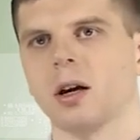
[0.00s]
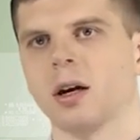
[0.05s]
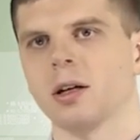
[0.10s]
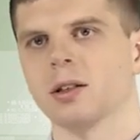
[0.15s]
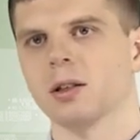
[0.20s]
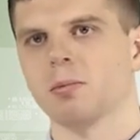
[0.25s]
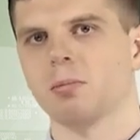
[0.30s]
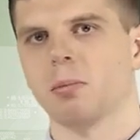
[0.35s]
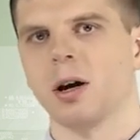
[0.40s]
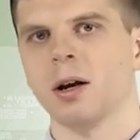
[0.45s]

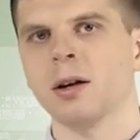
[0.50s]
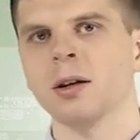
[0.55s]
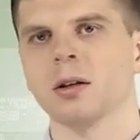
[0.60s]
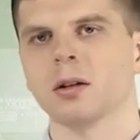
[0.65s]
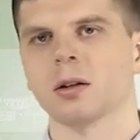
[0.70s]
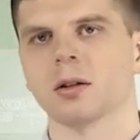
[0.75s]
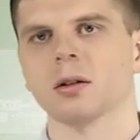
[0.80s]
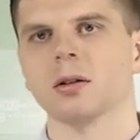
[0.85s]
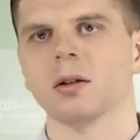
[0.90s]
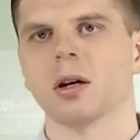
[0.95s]
other
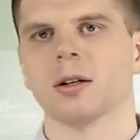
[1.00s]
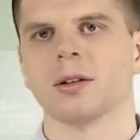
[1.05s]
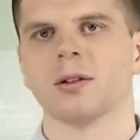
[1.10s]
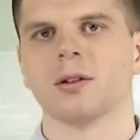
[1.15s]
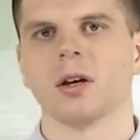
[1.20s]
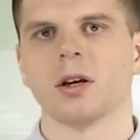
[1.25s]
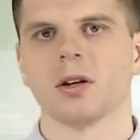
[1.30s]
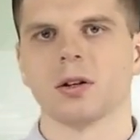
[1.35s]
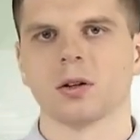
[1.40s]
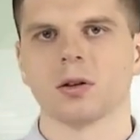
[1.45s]
particles
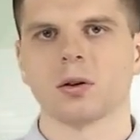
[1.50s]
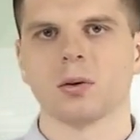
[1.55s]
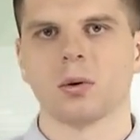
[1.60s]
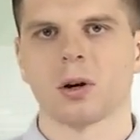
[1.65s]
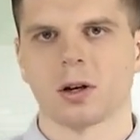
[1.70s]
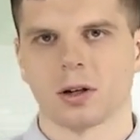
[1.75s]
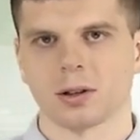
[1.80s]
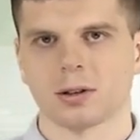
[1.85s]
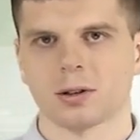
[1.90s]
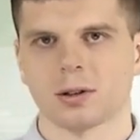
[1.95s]
containing
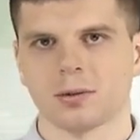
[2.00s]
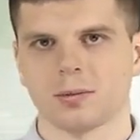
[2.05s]
quarks.